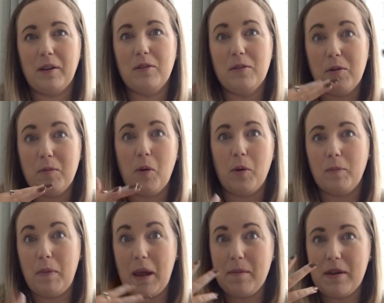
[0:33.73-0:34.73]
newborn
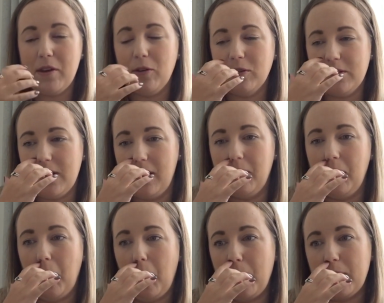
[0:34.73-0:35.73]
baby content,
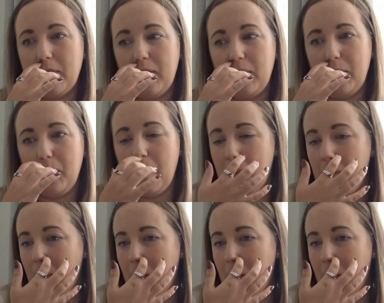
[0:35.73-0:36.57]
that I was going to